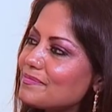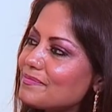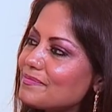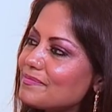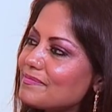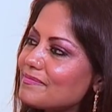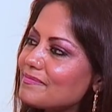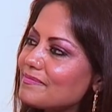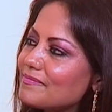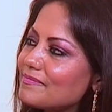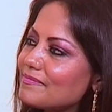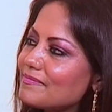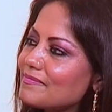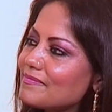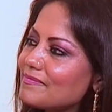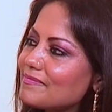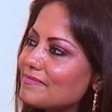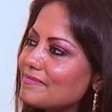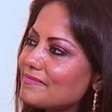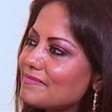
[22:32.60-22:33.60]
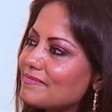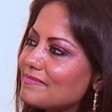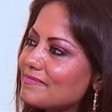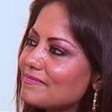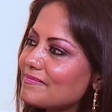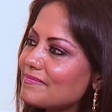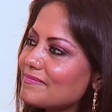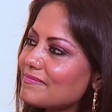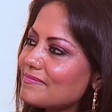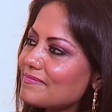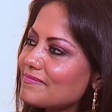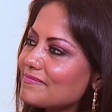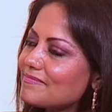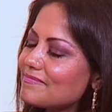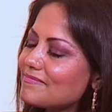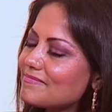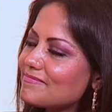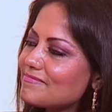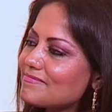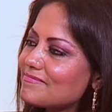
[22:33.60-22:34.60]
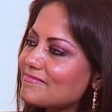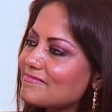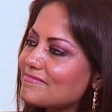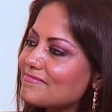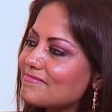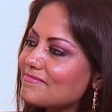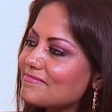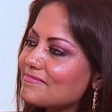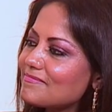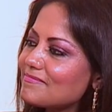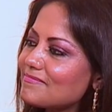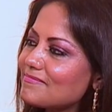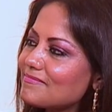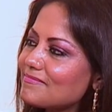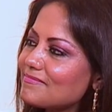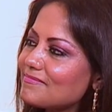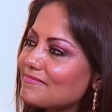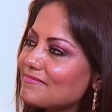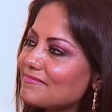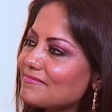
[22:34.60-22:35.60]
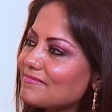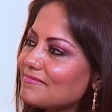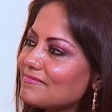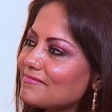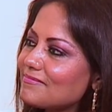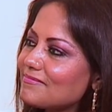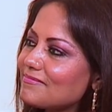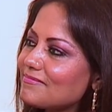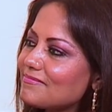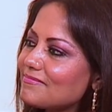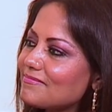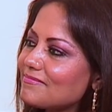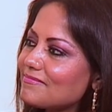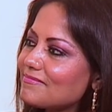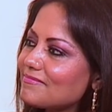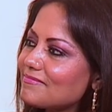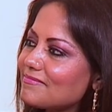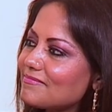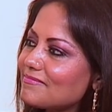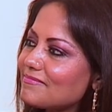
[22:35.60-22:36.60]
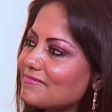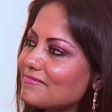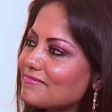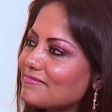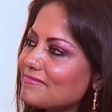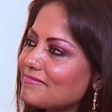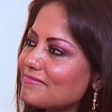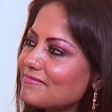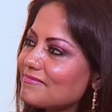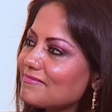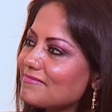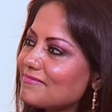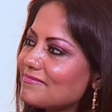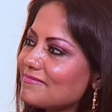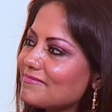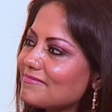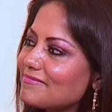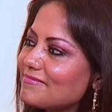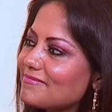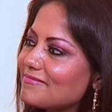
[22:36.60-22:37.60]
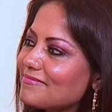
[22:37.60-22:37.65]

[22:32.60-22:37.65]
This person isn't speaking.